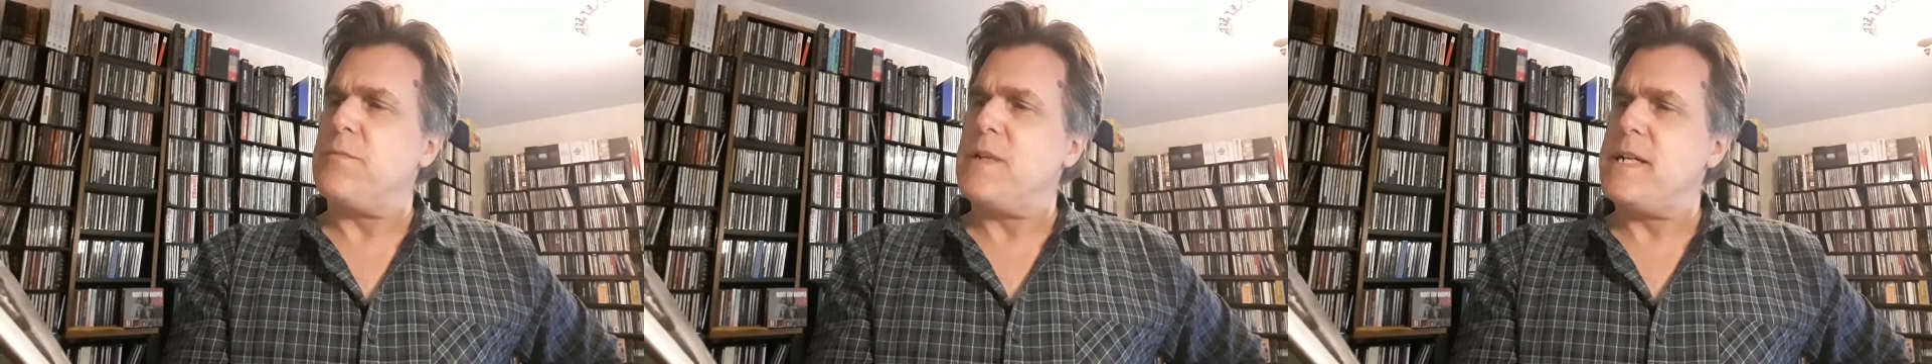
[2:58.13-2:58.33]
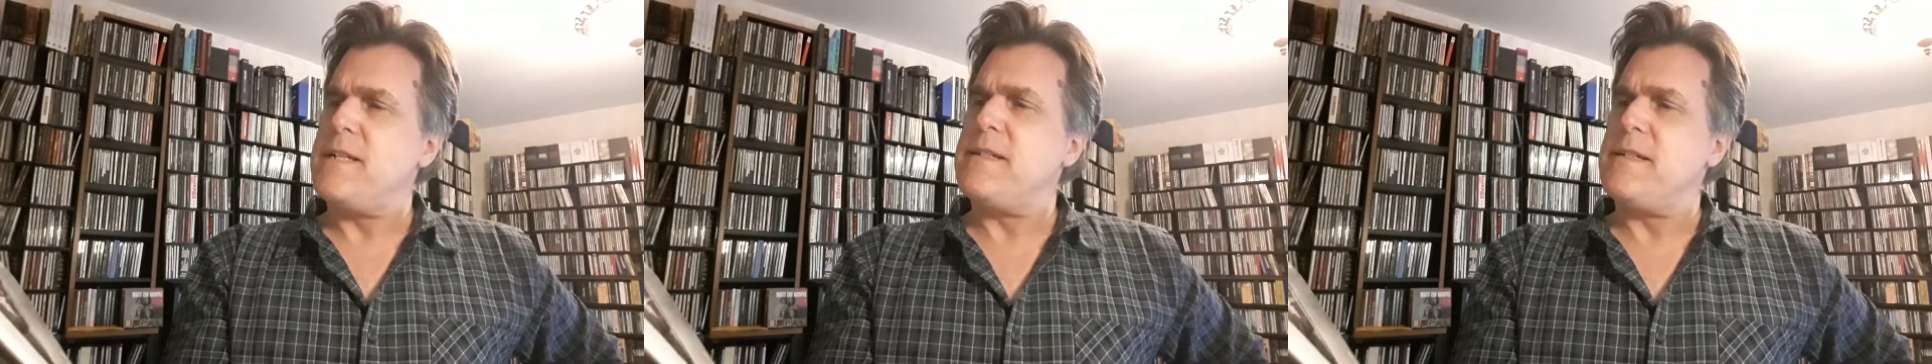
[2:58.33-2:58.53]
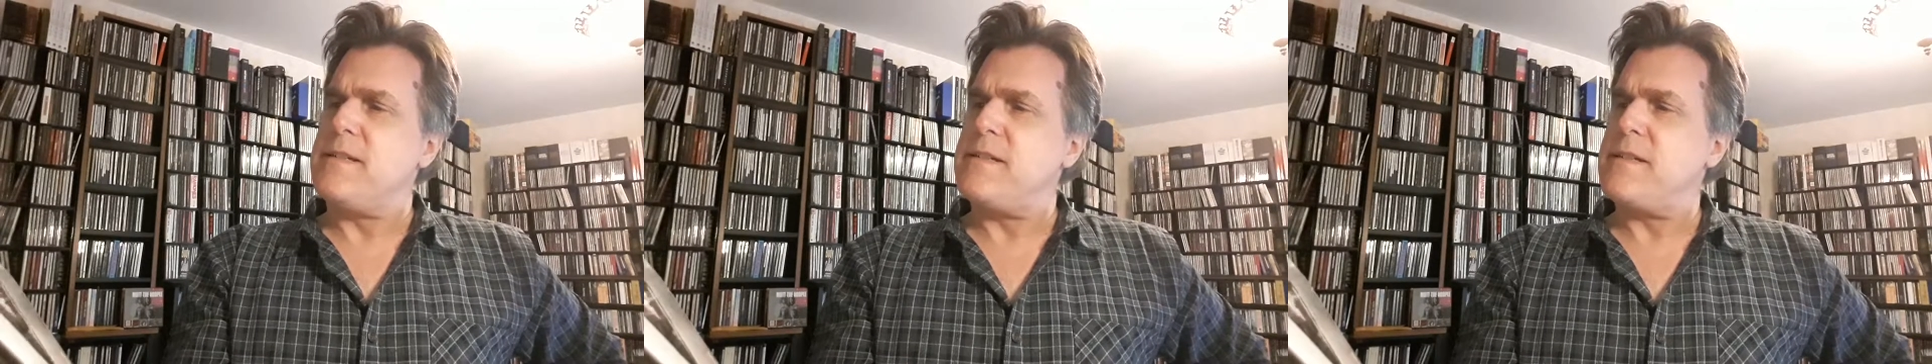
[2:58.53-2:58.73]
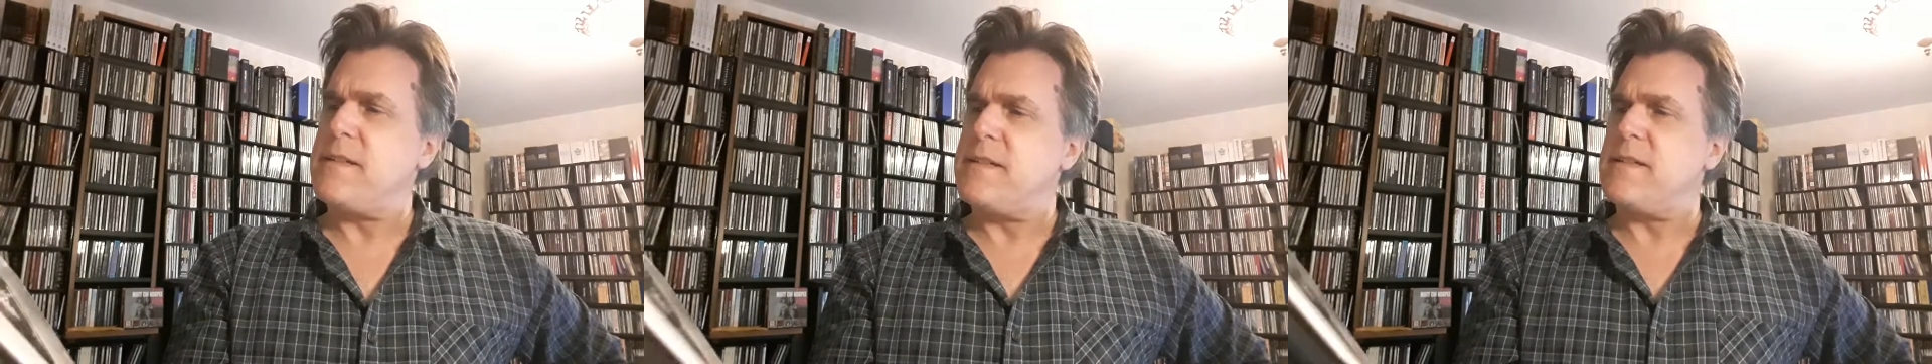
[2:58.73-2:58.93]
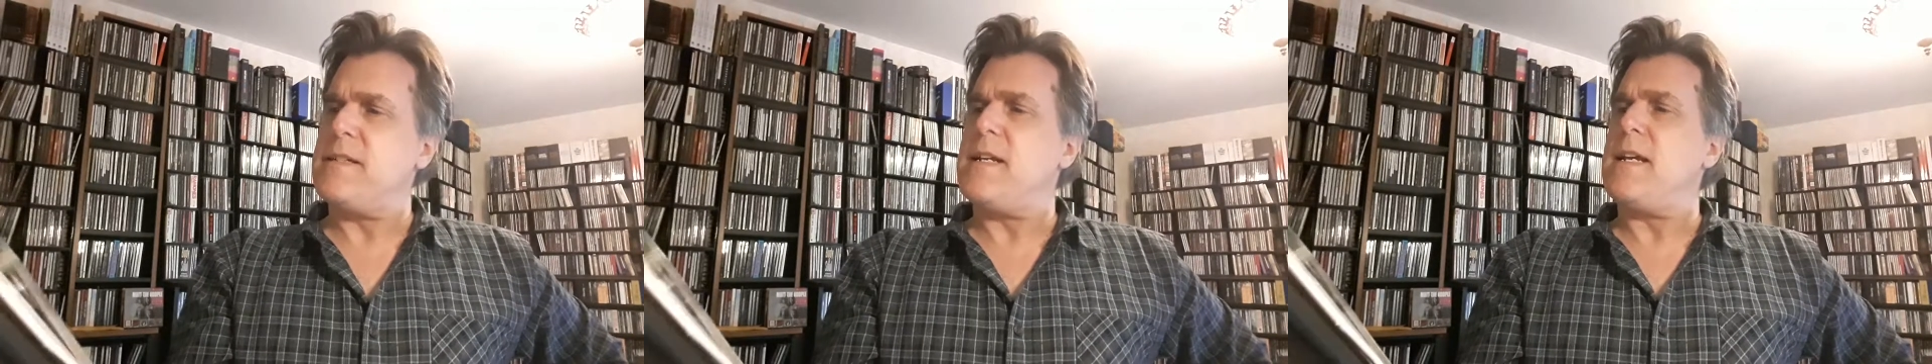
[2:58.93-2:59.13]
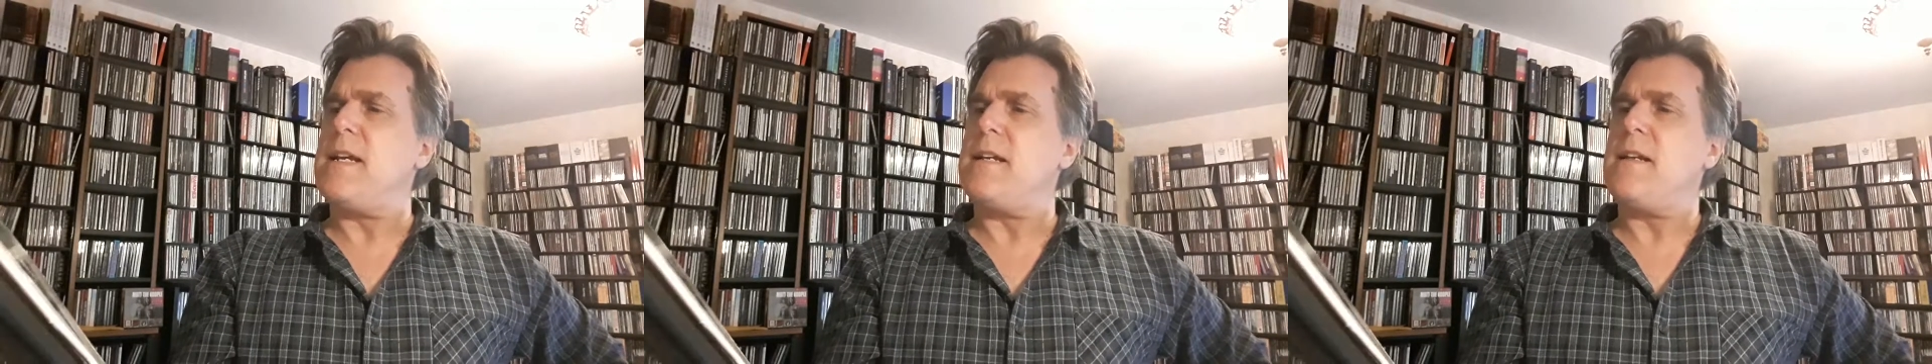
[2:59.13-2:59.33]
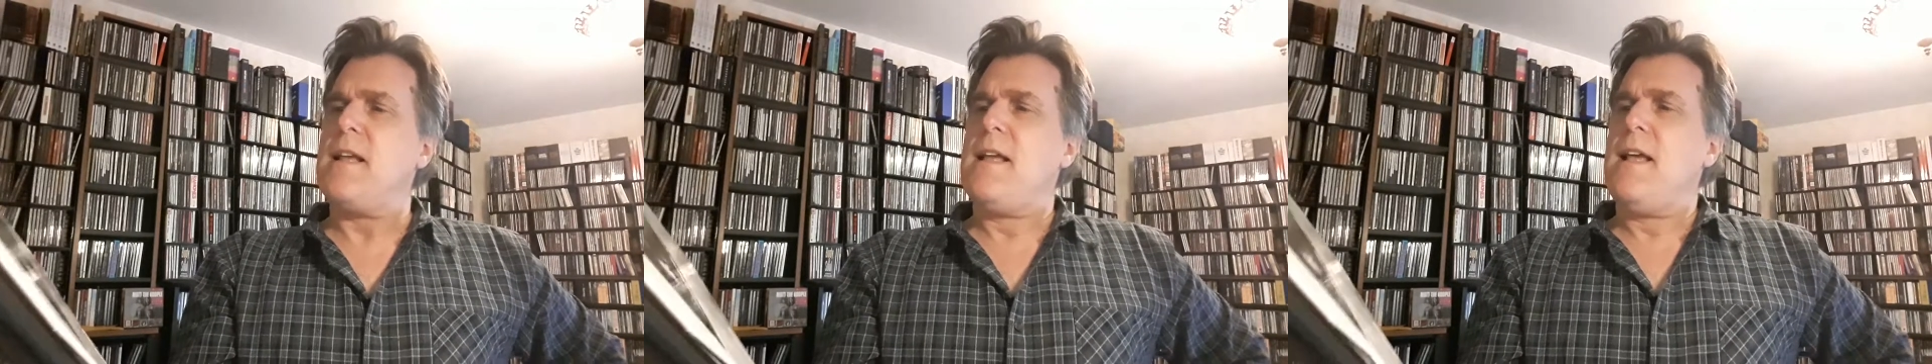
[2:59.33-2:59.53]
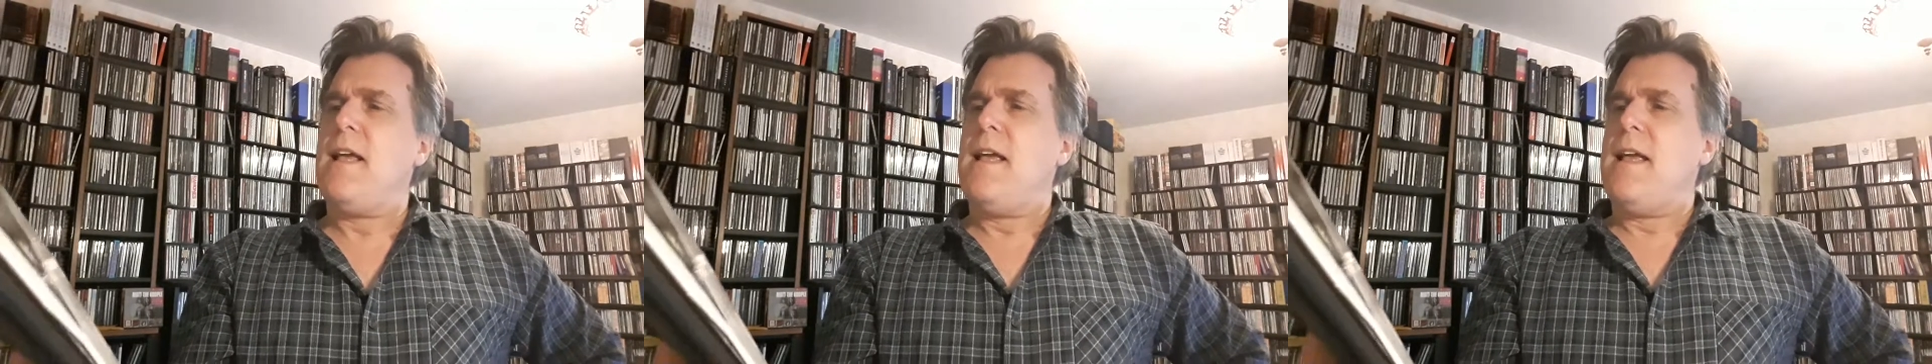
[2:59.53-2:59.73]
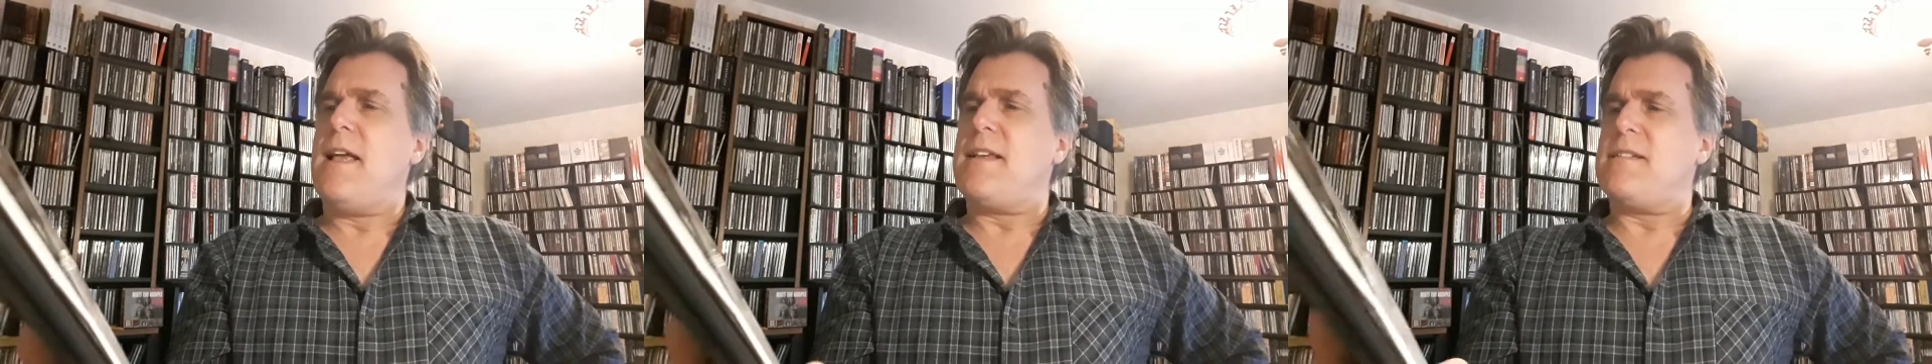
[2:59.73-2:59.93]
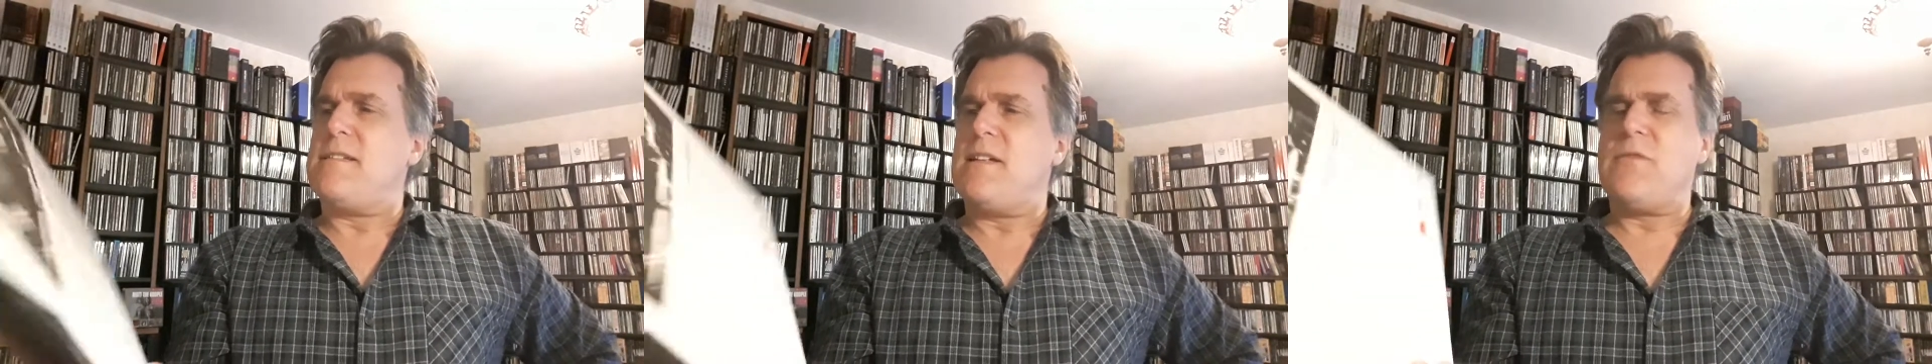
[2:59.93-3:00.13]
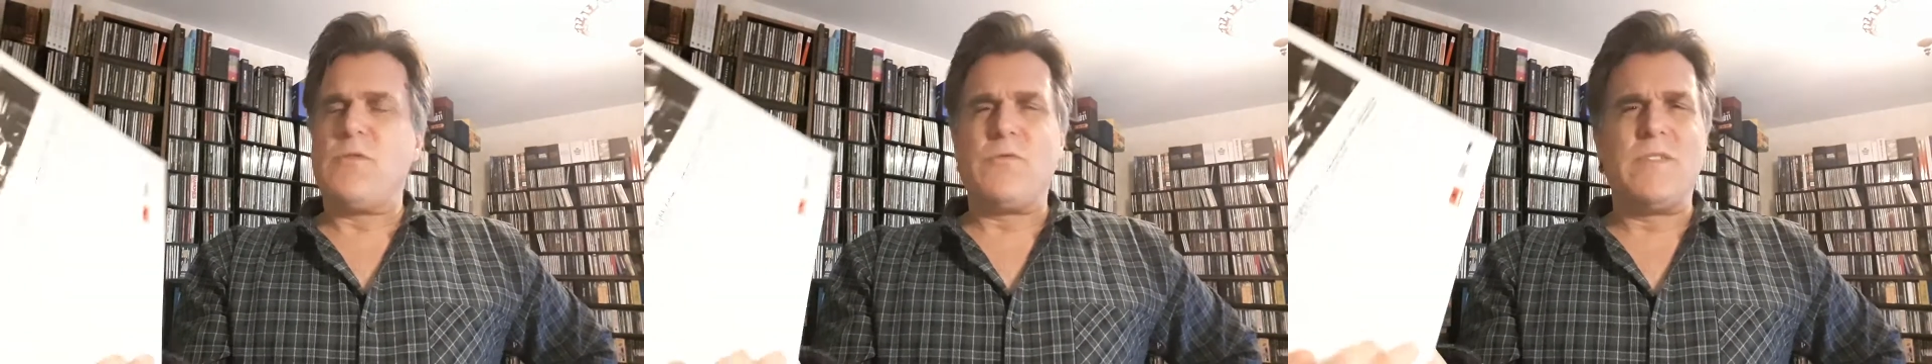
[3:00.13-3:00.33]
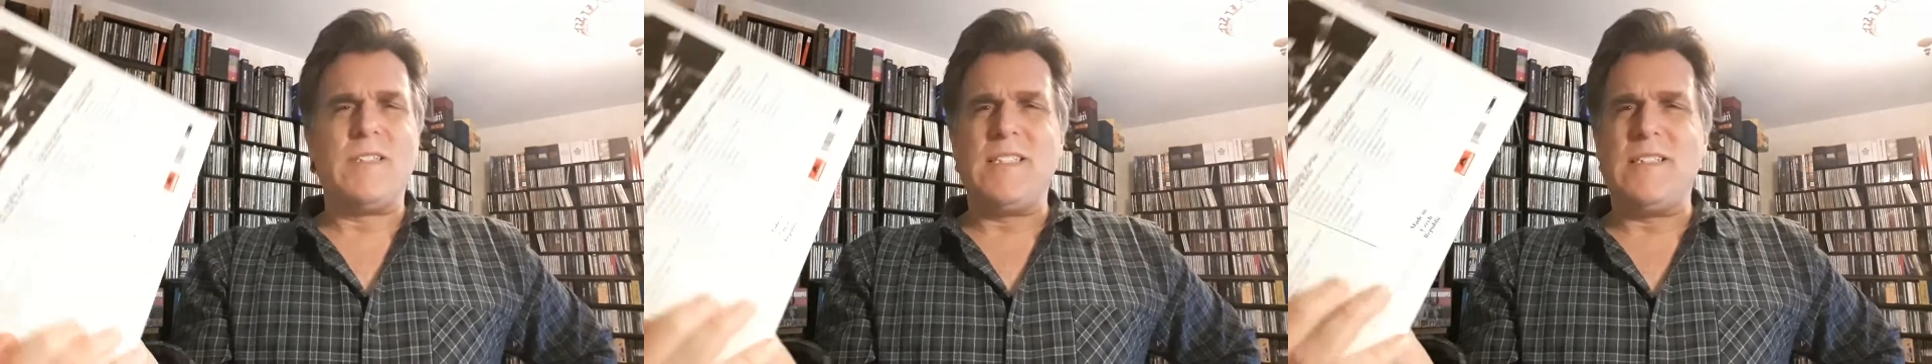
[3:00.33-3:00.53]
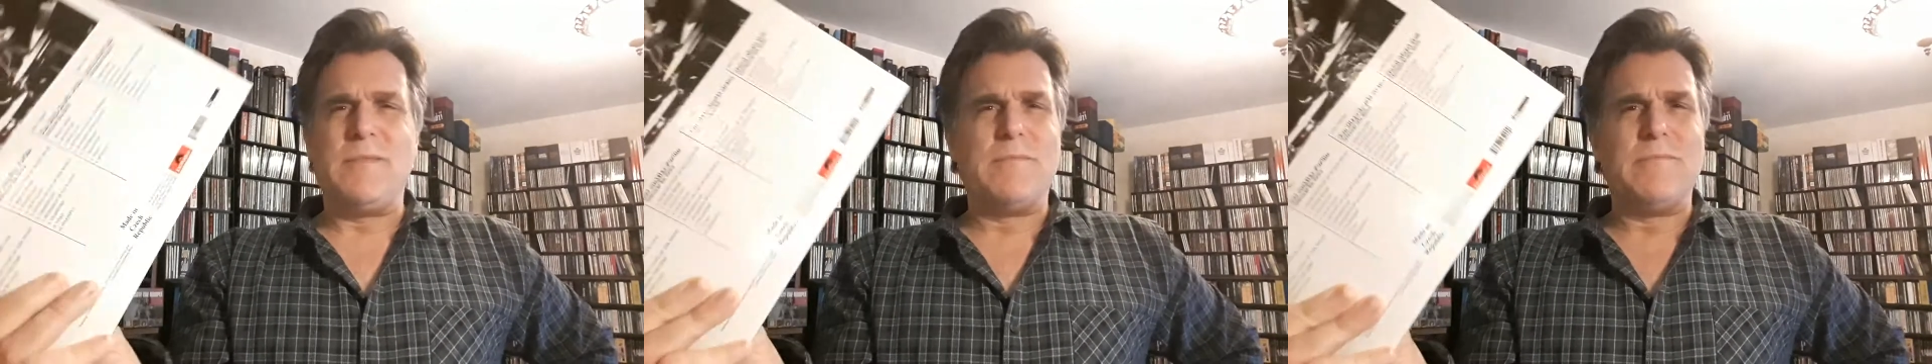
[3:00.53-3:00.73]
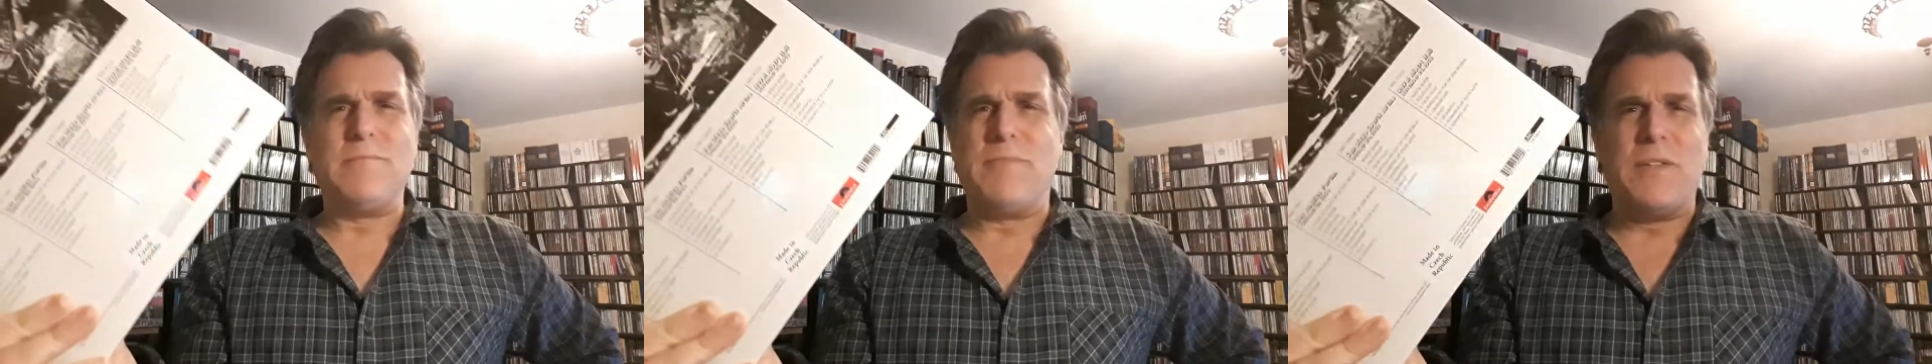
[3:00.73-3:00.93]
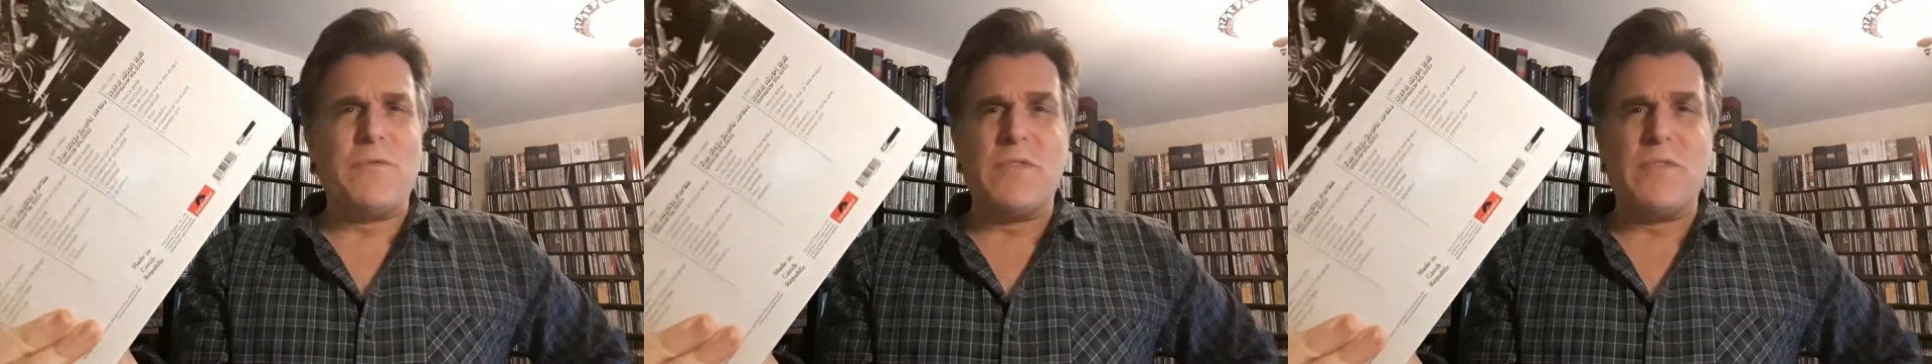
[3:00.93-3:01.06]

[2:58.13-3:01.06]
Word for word: 1968 has never really been